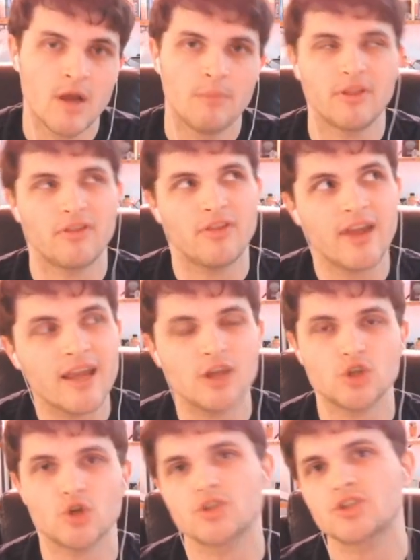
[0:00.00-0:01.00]
But the thing
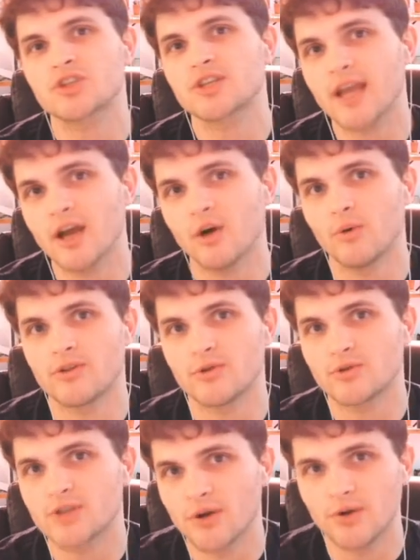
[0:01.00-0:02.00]
is, you can scale with
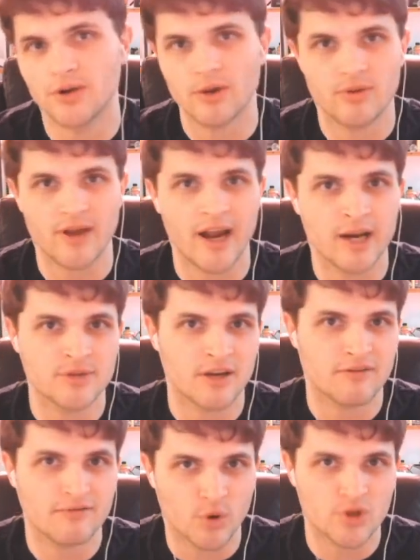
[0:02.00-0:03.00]
utility with items
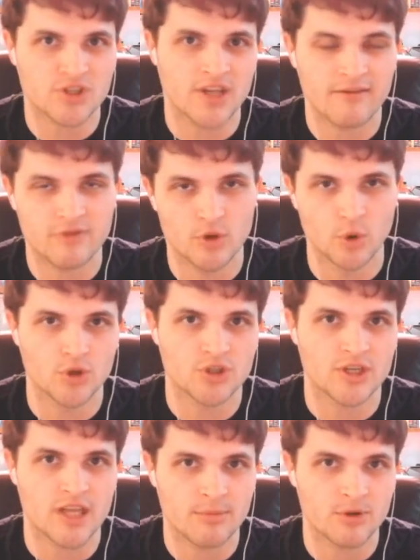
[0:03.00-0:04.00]
like 4-stab Yules
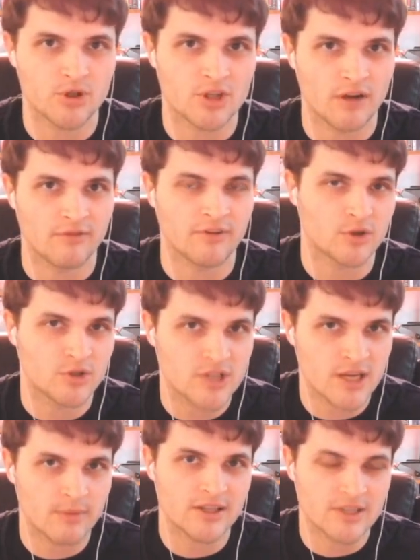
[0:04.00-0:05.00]
to keep yourself and your
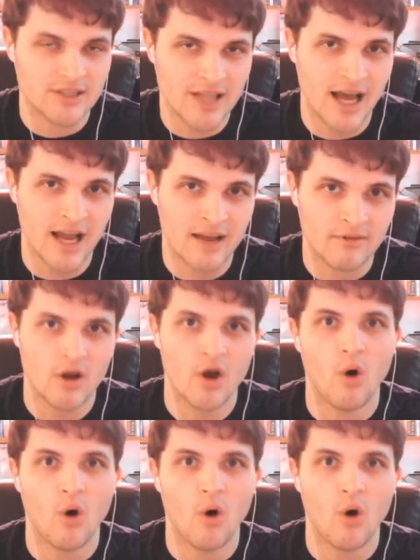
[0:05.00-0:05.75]
teammates alive,